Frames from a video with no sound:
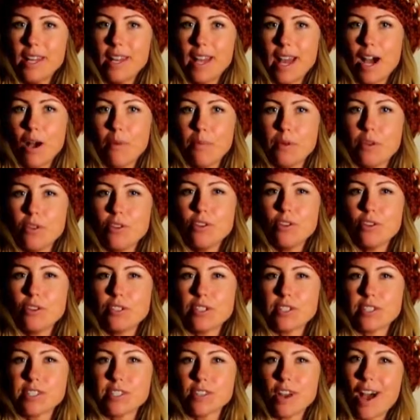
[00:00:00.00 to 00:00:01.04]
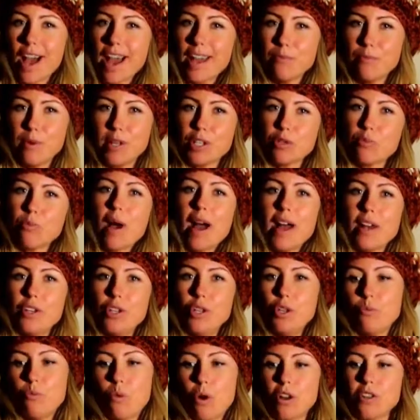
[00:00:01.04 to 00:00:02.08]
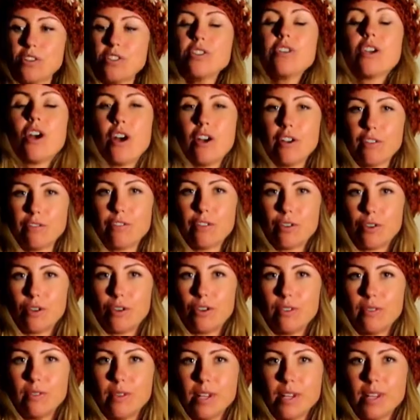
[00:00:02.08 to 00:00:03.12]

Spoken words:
Help you decide which one you want to go for.